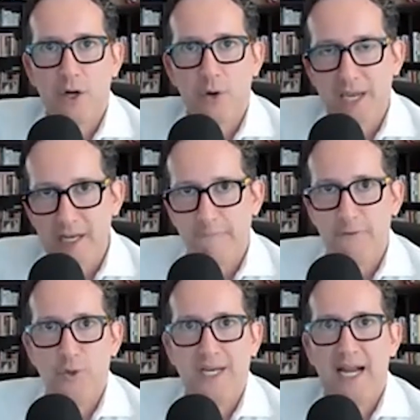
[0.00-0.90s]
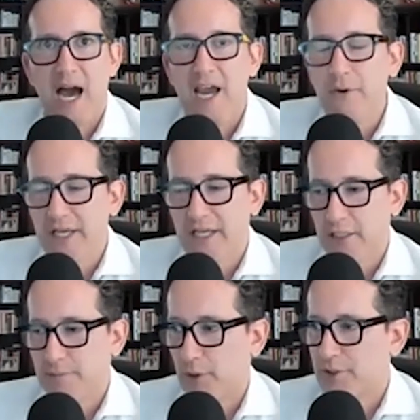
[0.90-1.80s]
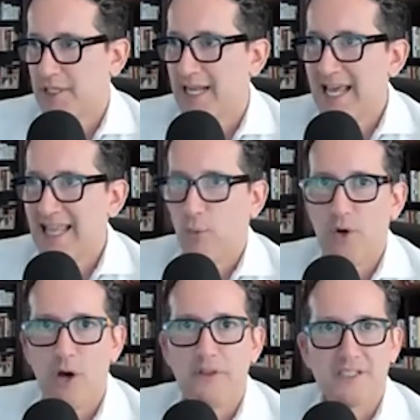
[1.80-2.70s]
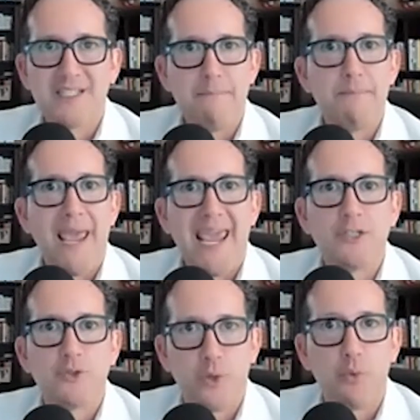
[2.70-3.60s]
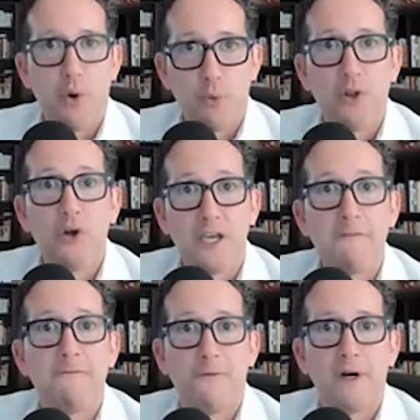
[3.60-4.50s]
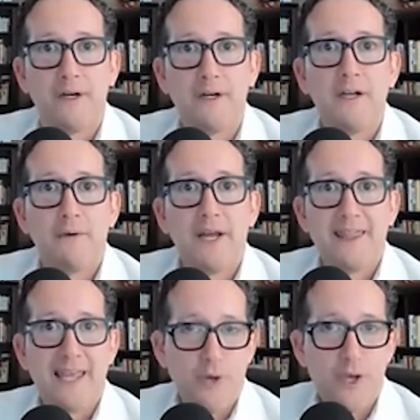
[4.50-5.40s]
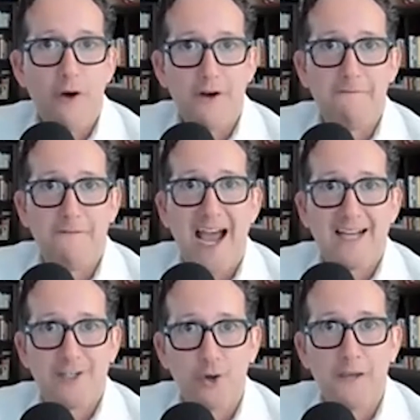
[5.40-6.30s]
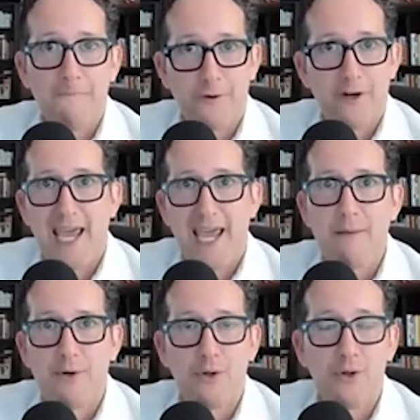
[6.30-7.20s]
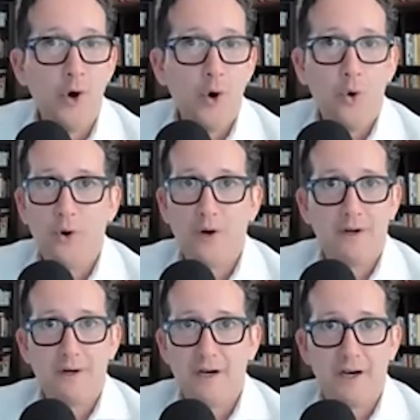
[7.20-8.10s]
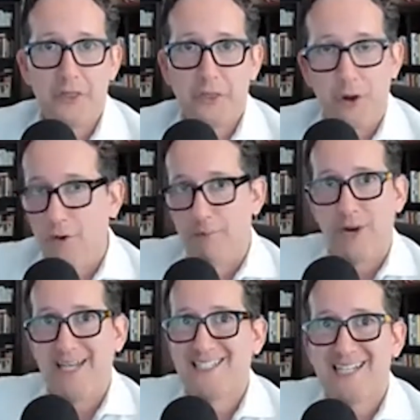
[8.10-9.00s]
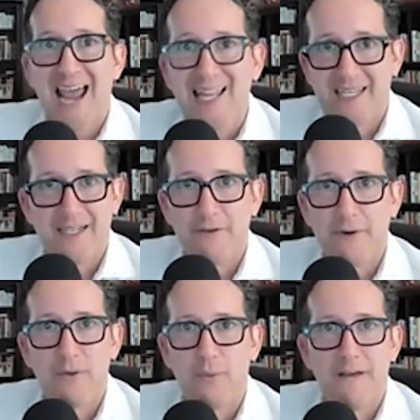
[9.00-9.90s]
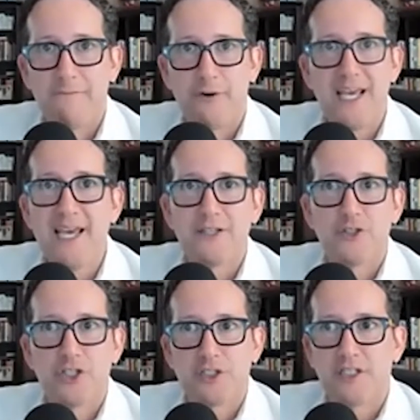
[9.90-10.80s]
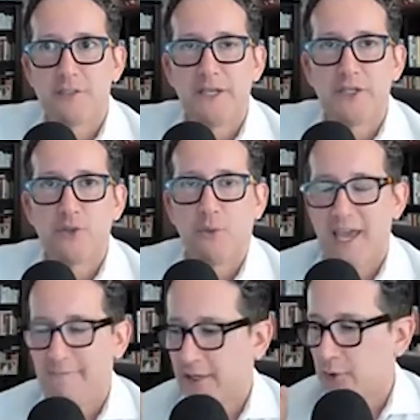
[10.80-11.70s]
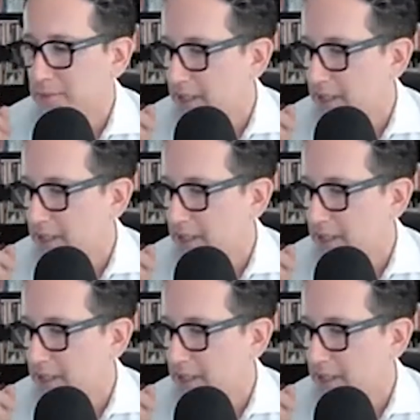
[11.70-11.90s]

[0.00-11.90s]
interviewing and hiring this person, that we're on the same page with what we're looking for, right? That we are in fact looking for a camel or a thoroughbred stallion, right? Whatever it is, just let's make sure we have an agreement